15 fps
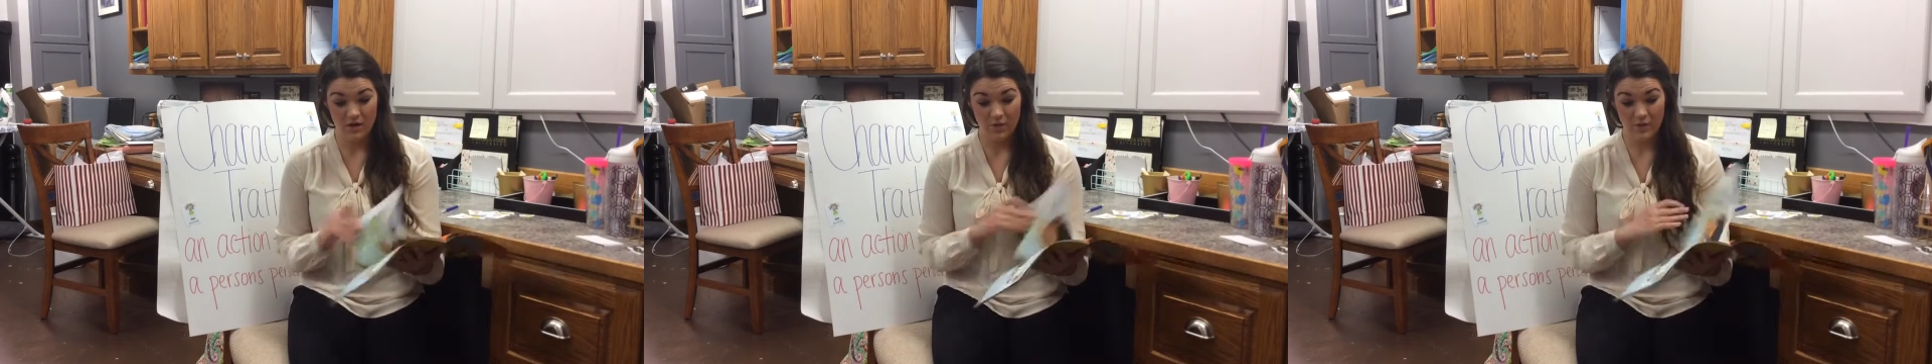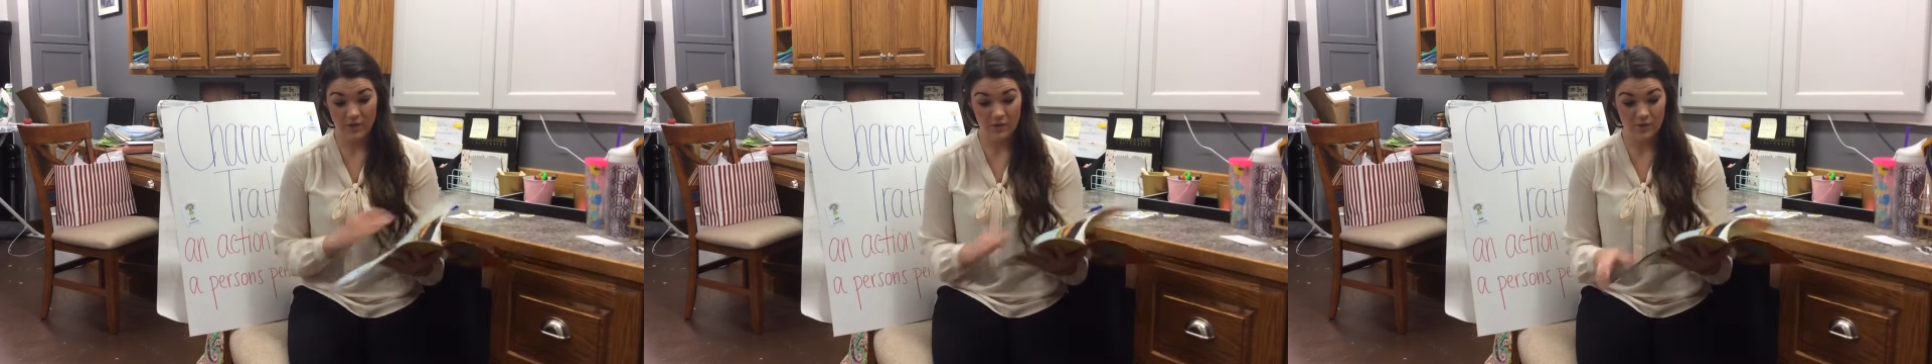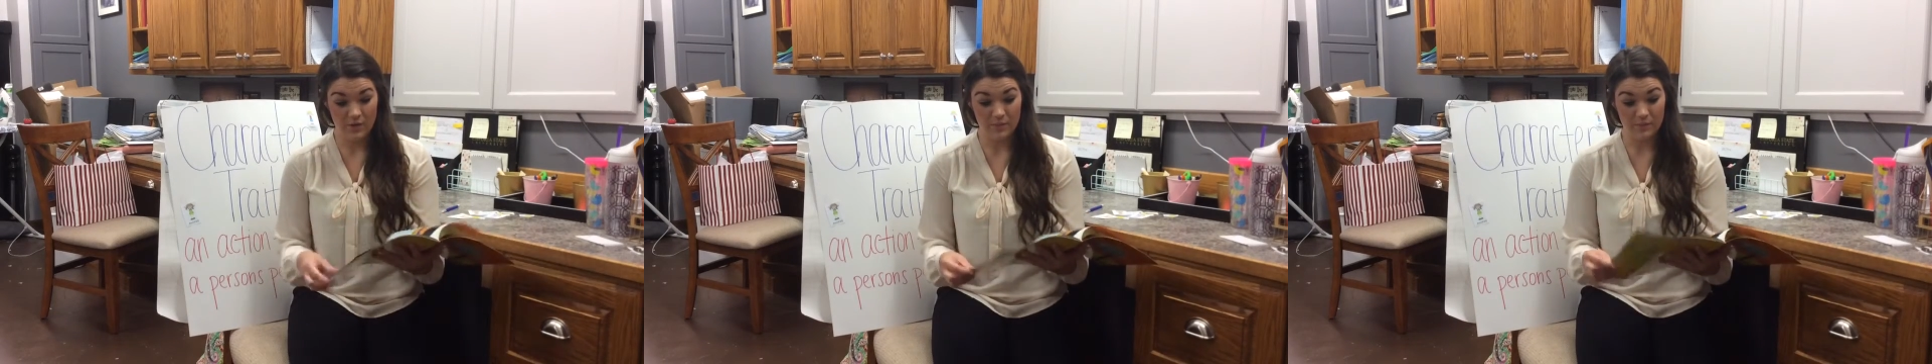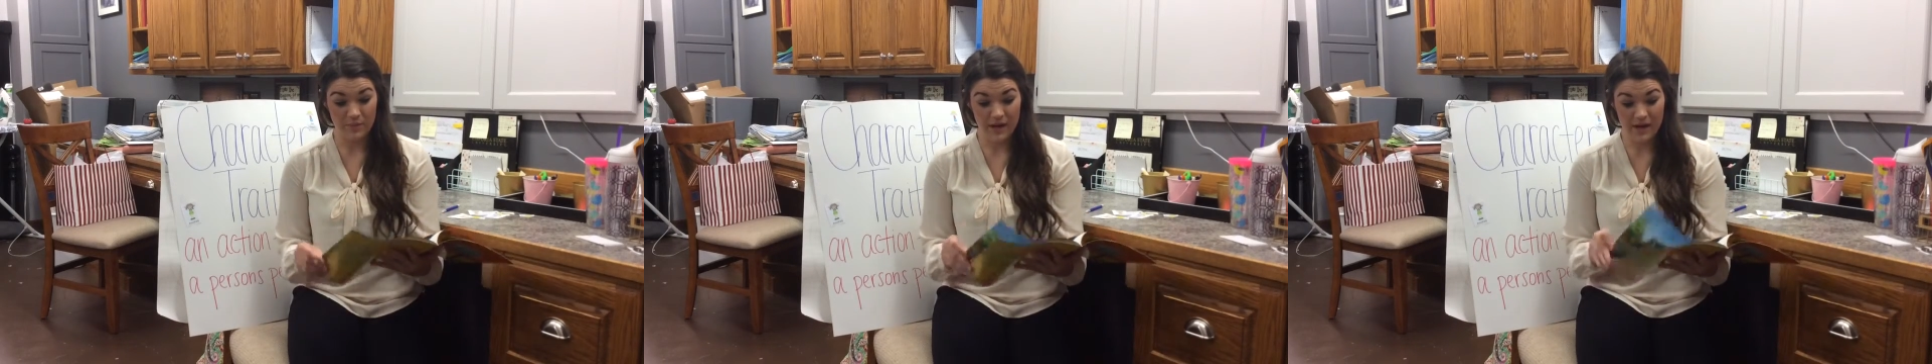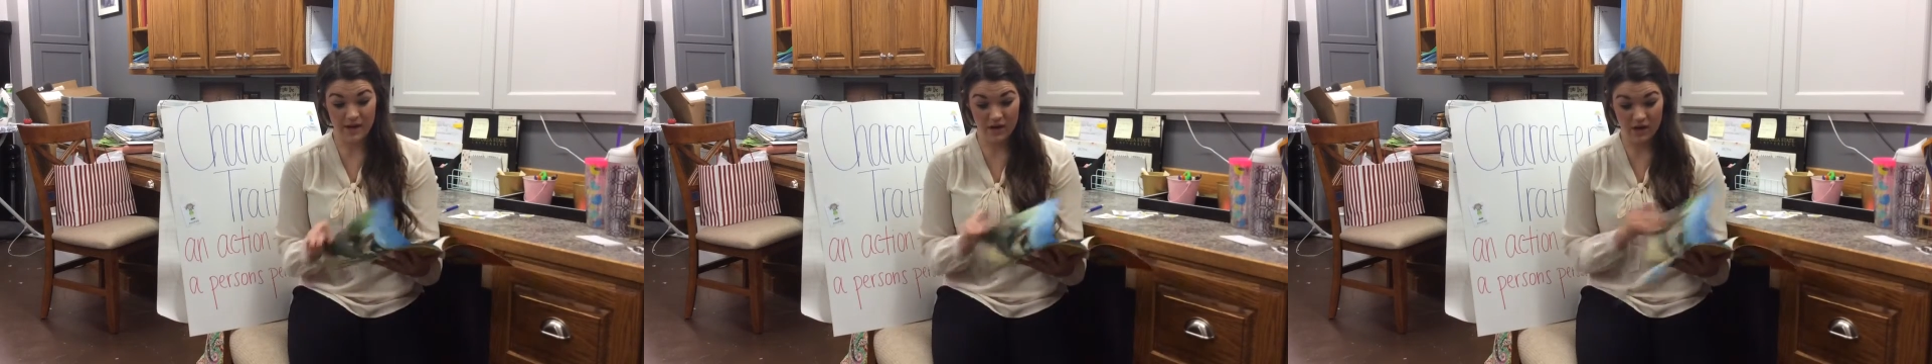We don't want to
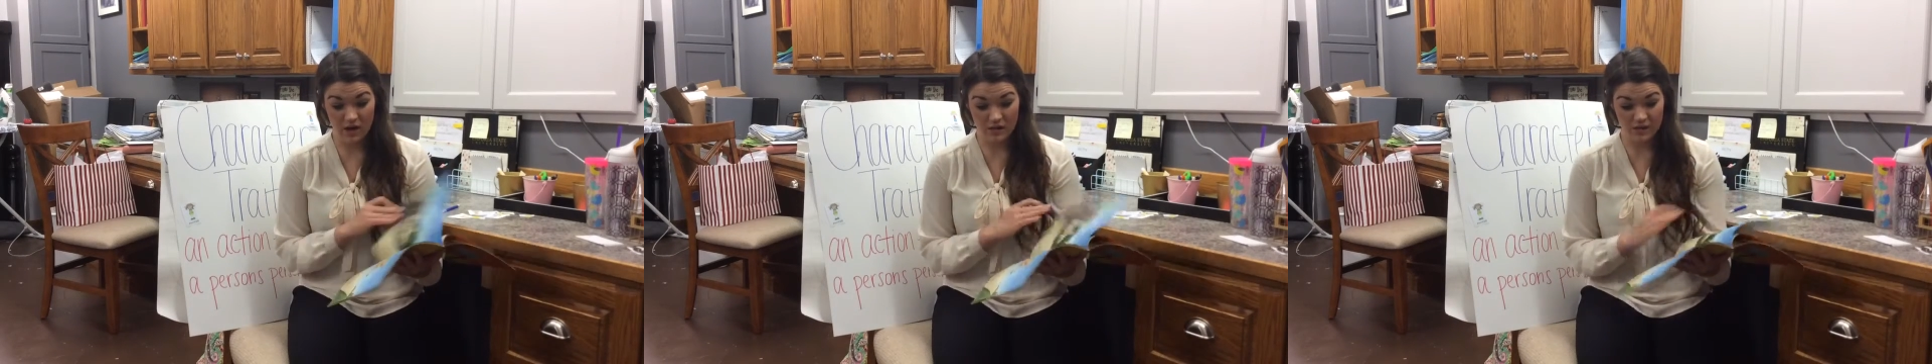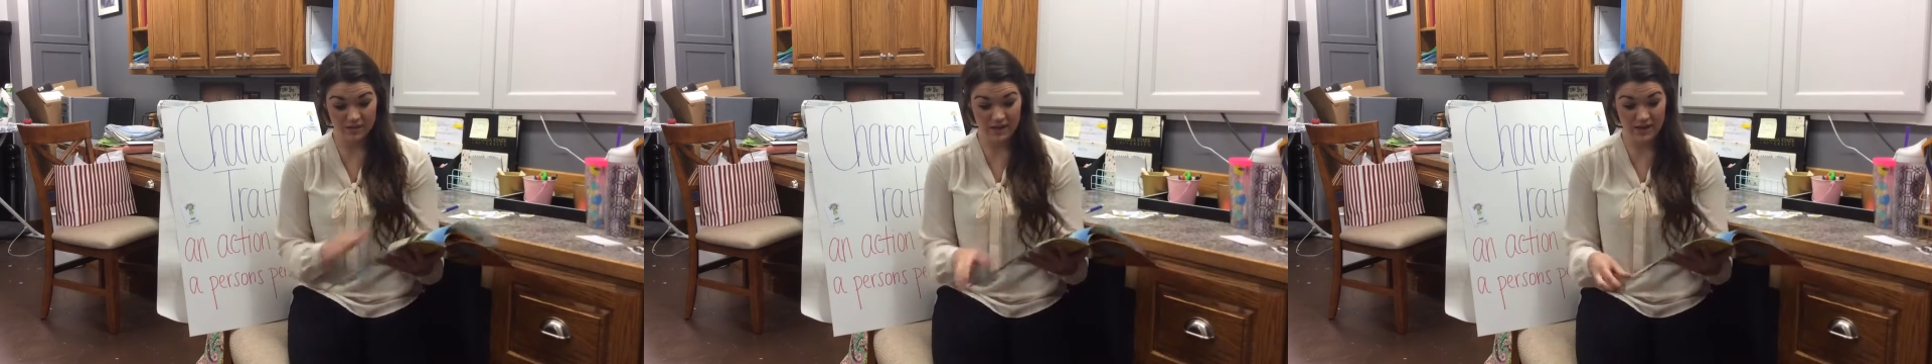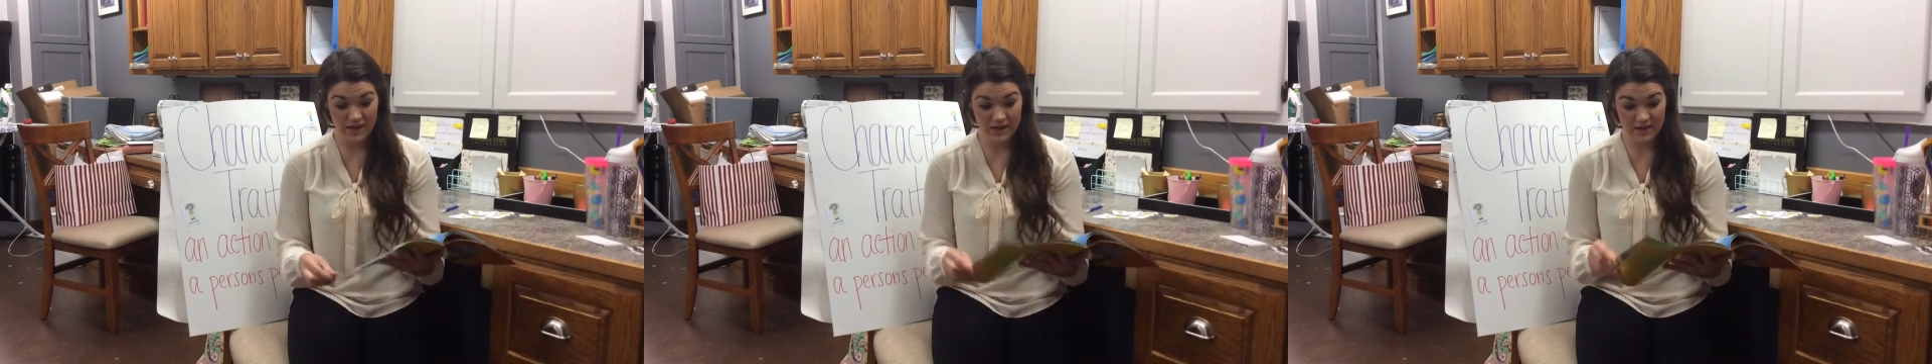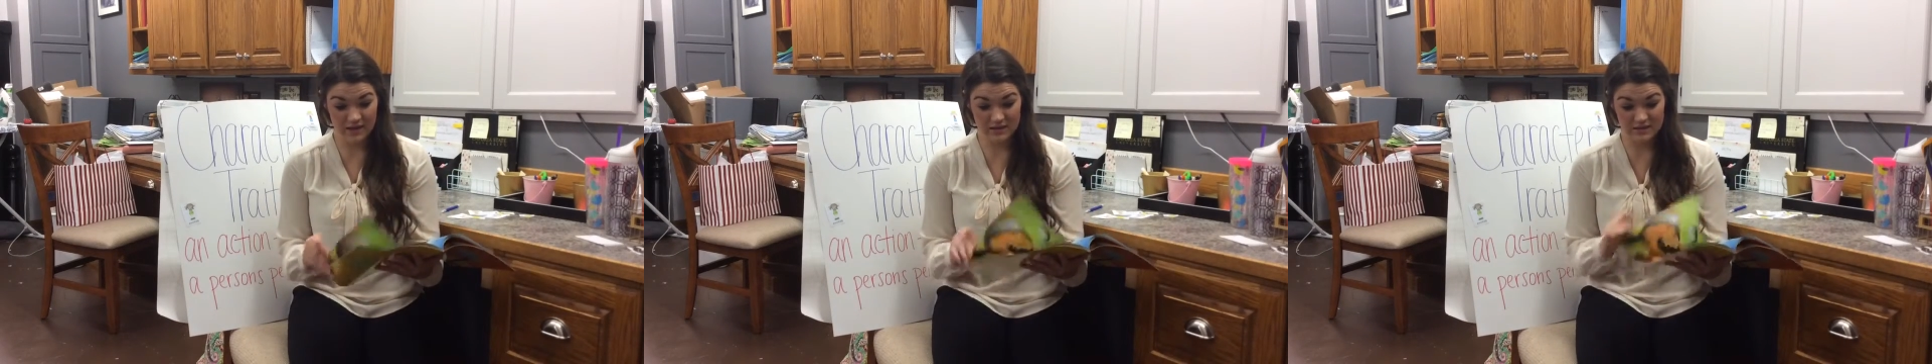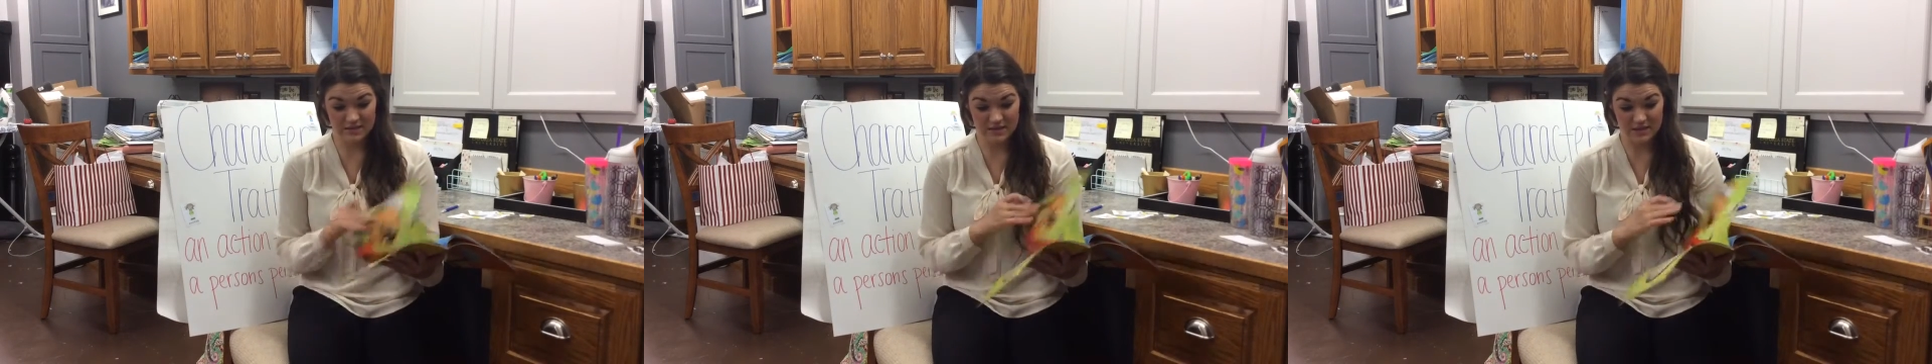bang on things